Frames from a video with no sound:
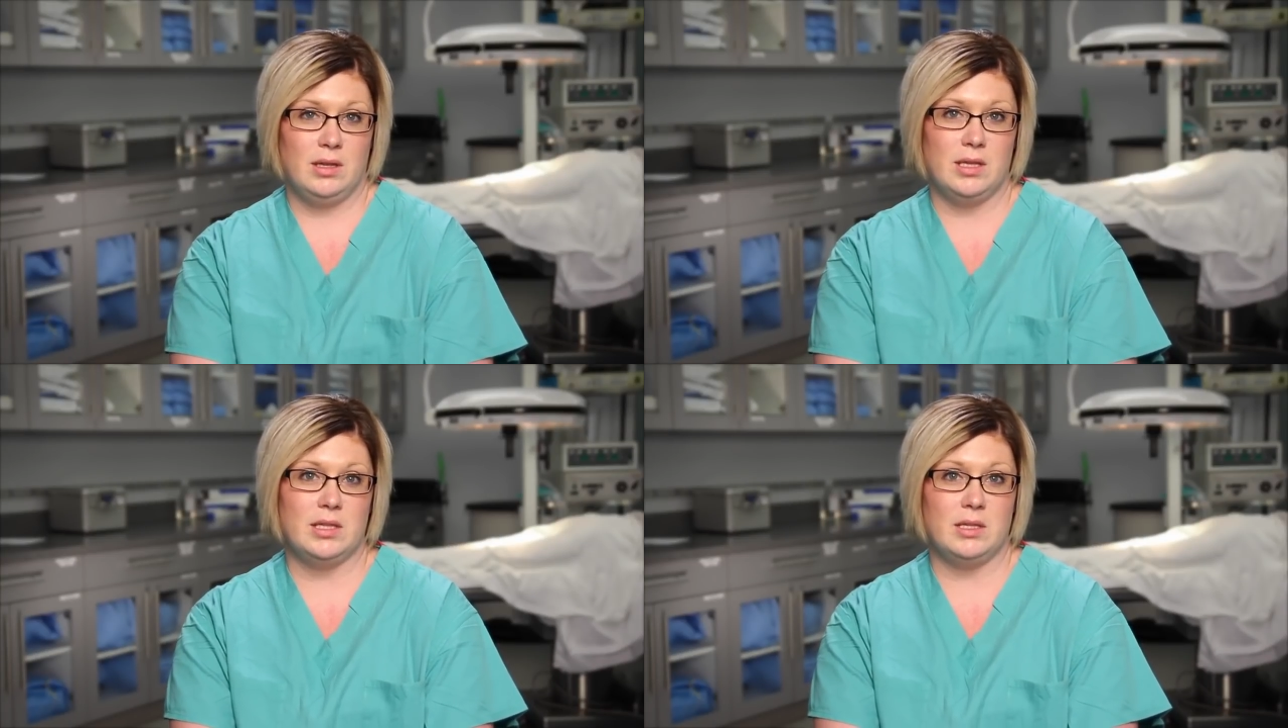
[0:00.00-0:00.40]

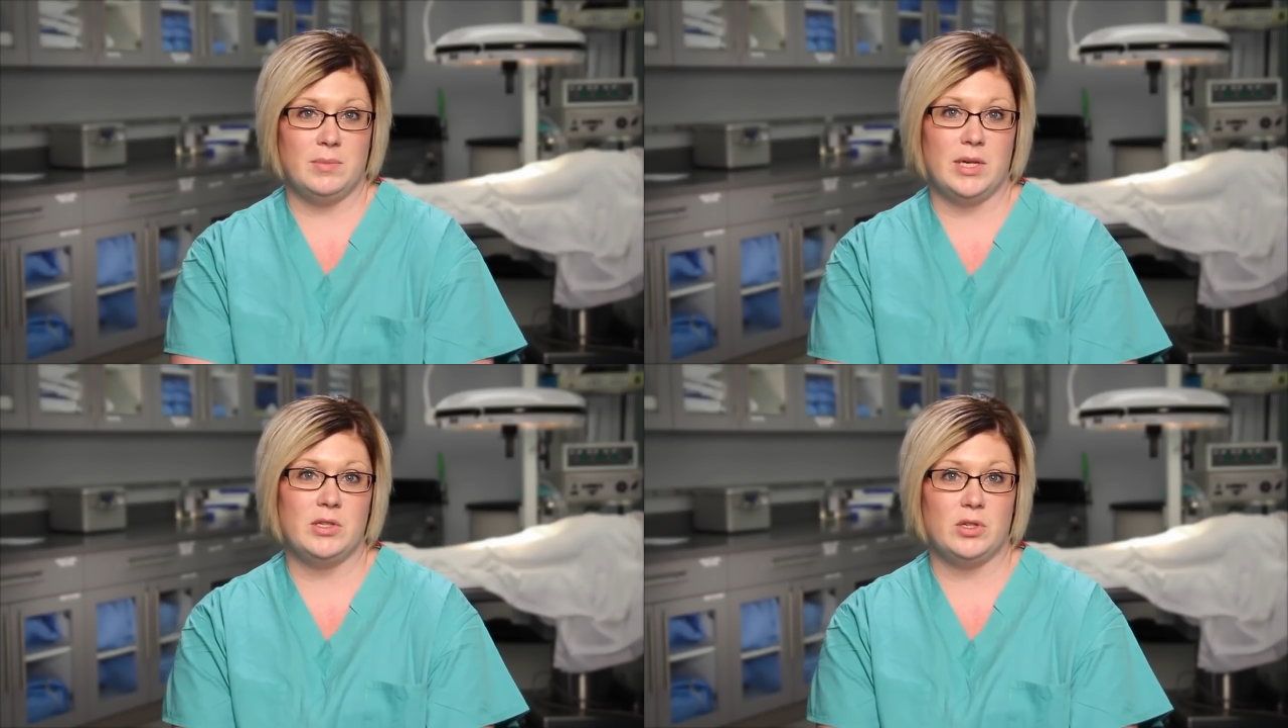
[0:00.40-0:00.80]
this
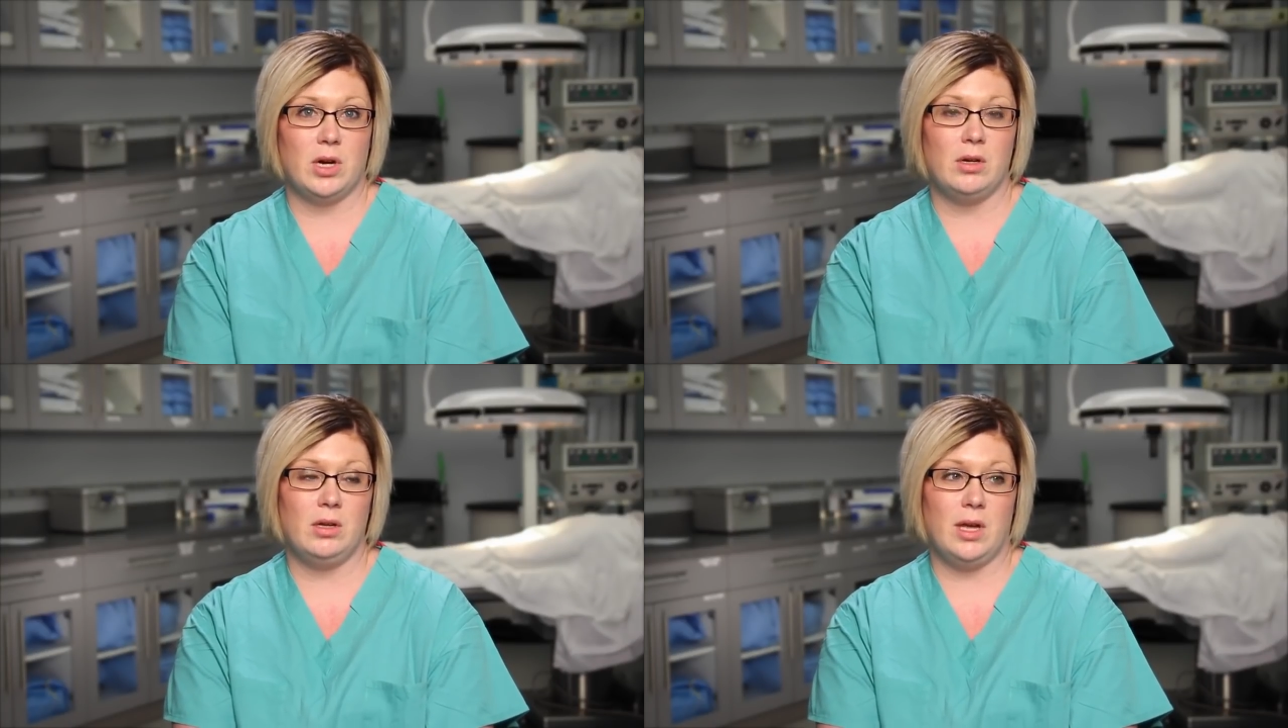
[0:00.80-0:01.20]
is my
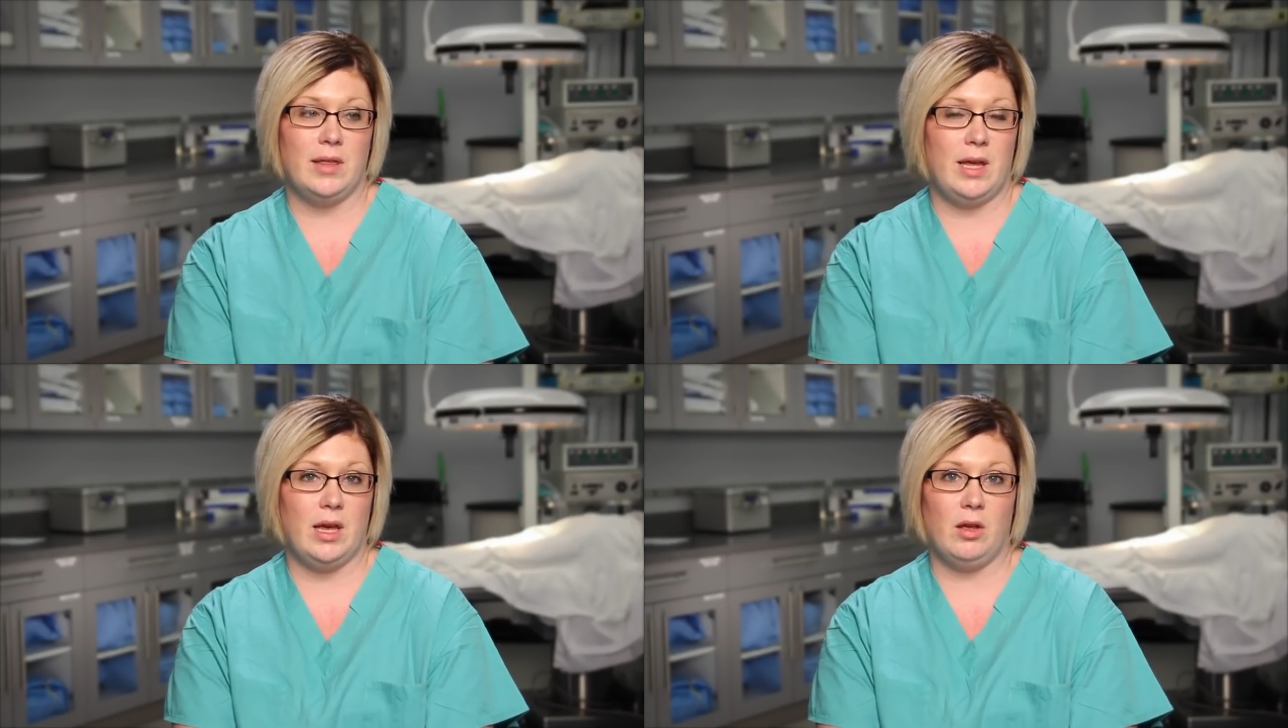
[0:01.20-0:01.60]
struggle,
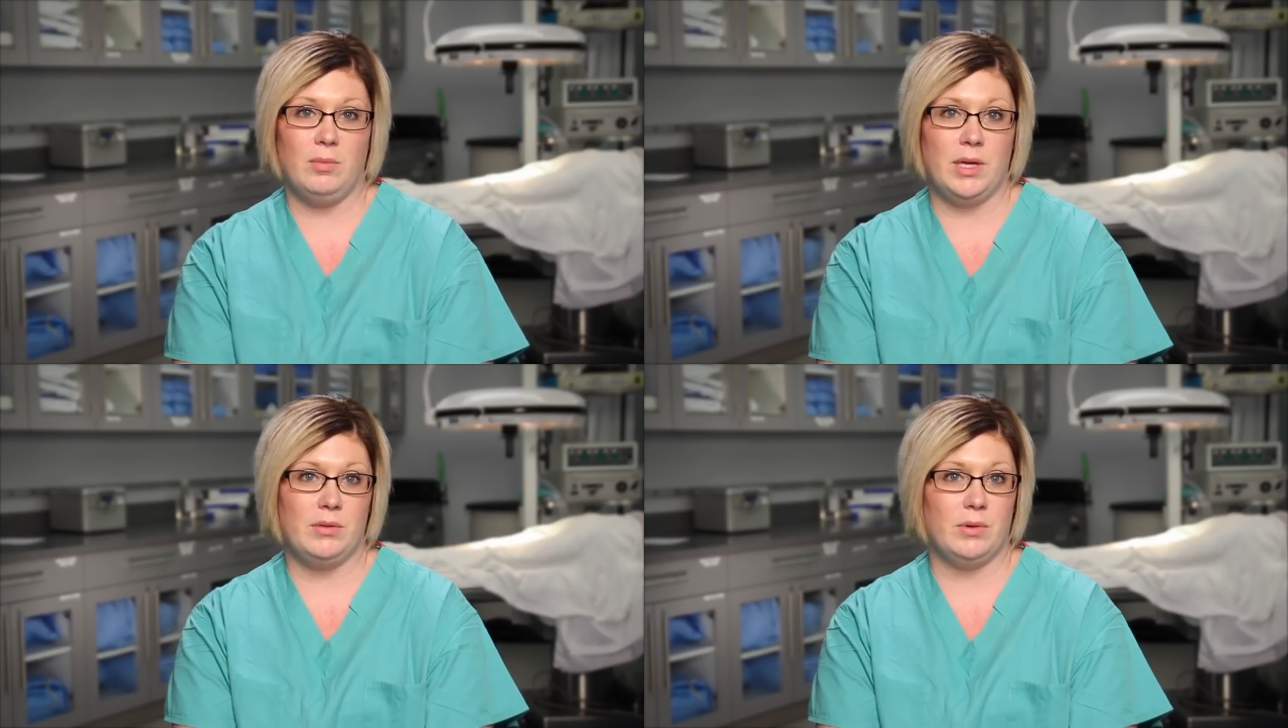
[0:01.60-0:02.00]
and they
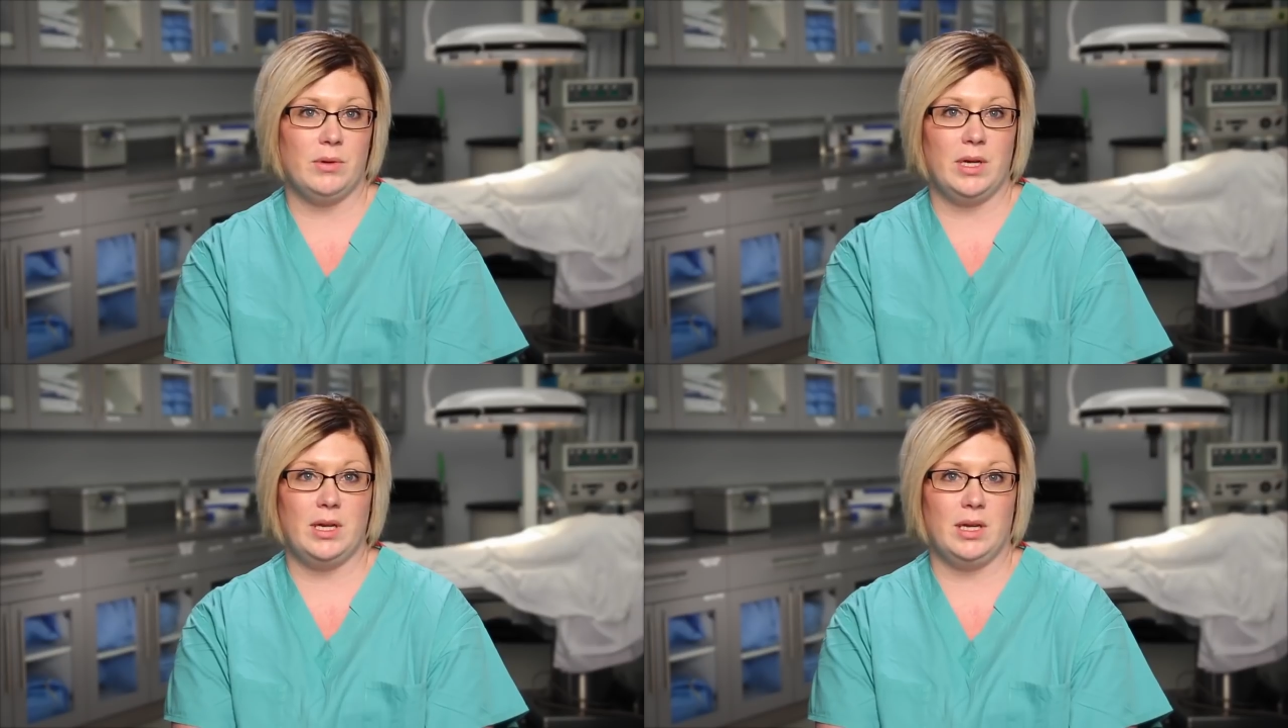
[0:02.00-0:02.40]
helped me
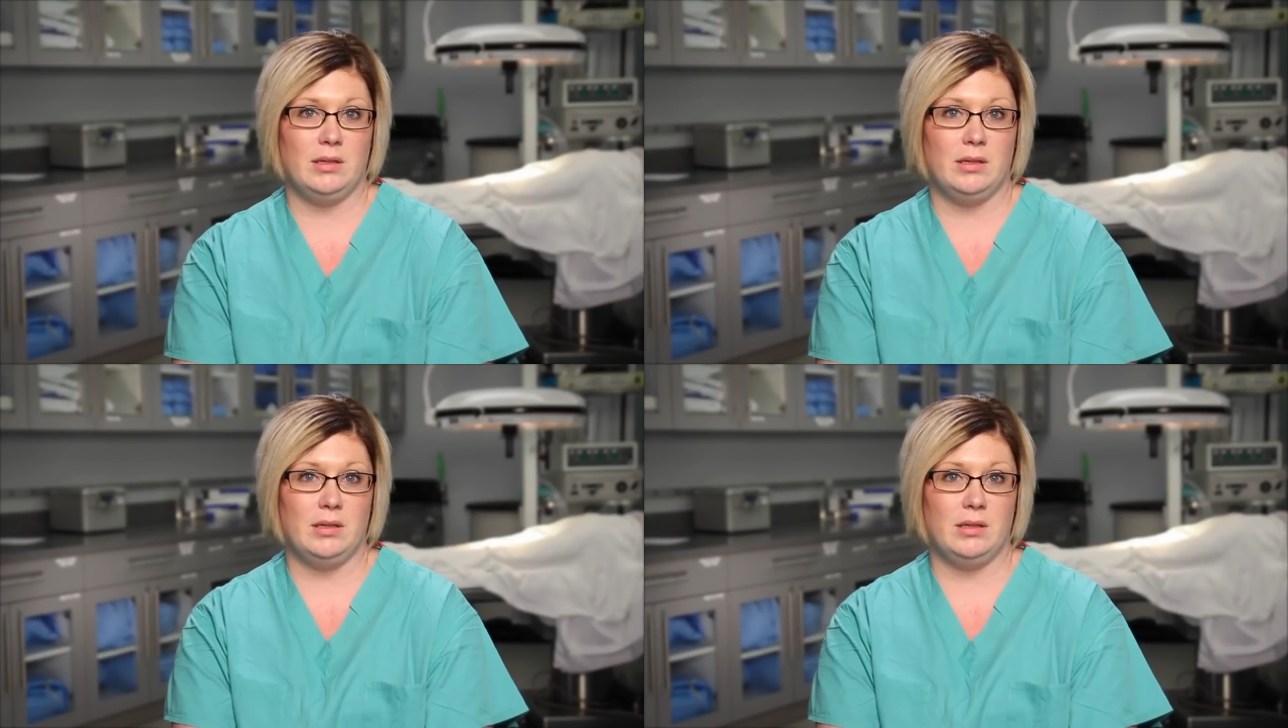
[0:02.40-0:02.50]
through it,